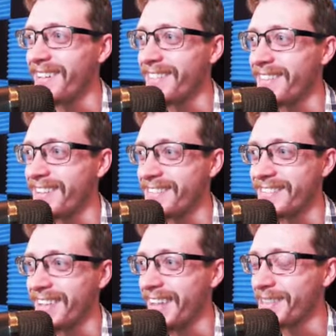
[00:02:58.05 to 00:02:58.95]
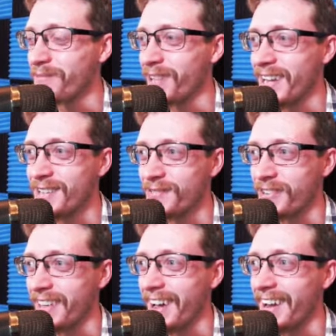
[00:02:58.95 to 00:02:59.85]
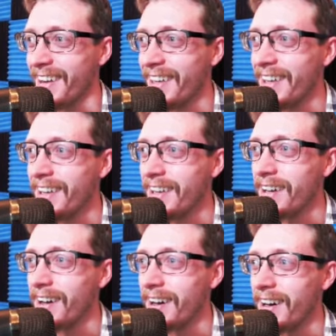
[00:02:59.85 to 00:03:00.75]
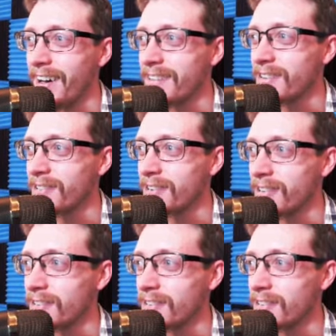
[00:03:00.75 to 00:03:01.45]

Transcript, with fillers: this is not the place for that. Uh, let's go talk to